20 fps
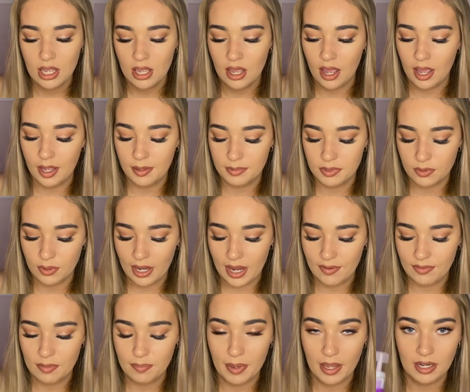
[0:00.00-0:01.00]
and so I
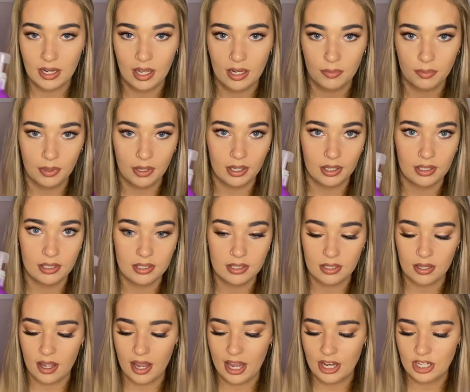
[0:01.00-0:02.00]
have the bedhead
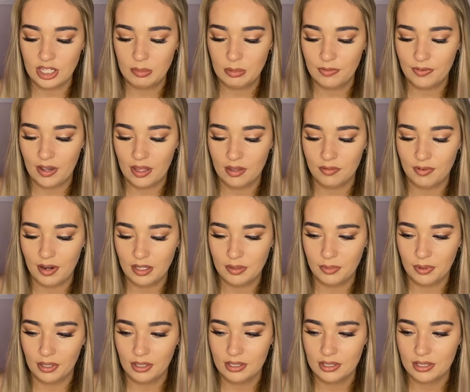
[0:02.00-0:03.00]
ones. I actually prefer the red
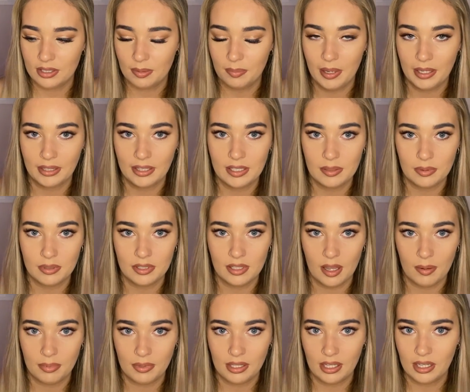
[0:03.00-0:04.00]
ones. I picked these ones
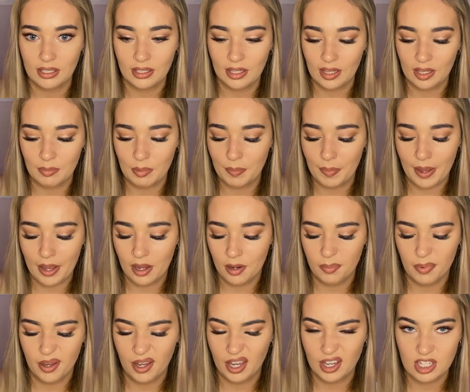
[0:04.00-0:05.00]
up thinking that they'd be better,
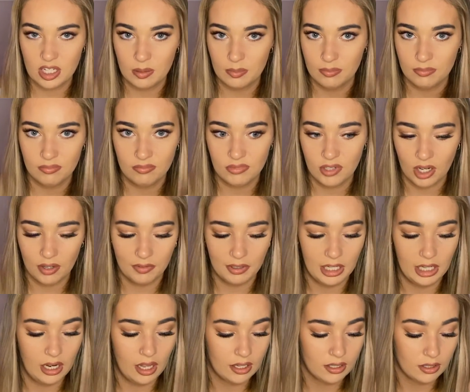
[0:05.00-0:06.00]
but I actually don't
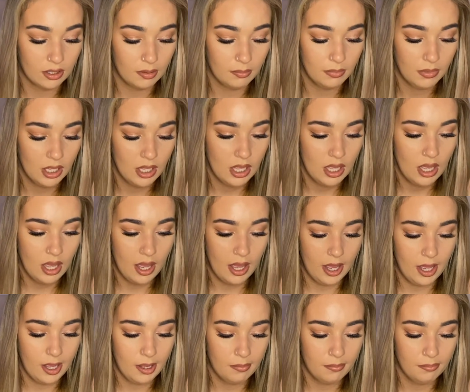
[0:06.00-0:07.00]
really like them.
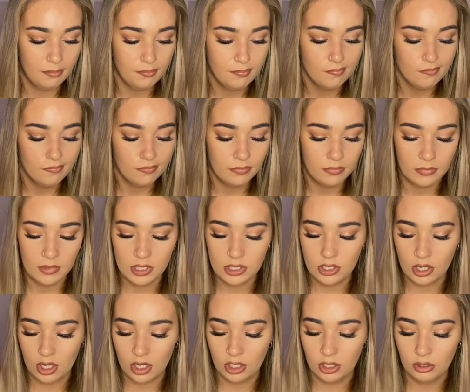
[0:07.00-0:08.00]

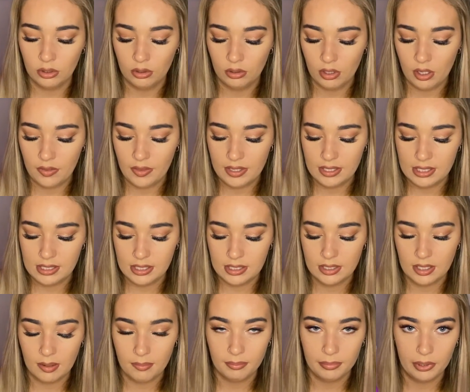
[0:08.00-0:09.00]
So this is the
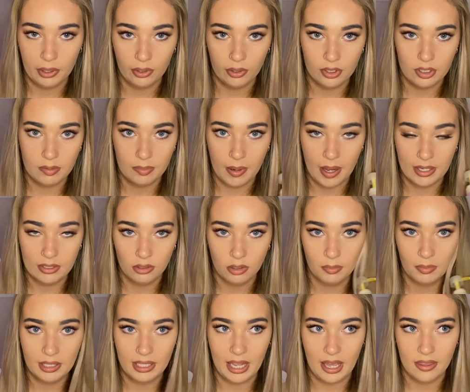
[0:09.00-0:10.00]
Dumb Blonde, but I
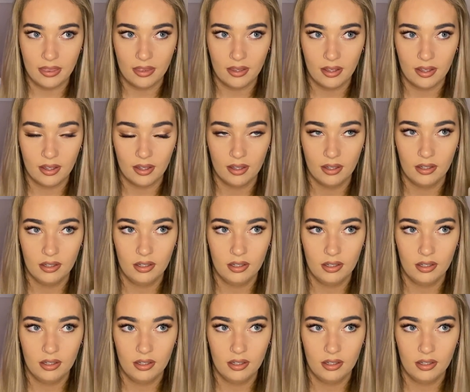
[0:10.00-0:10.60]
normally get I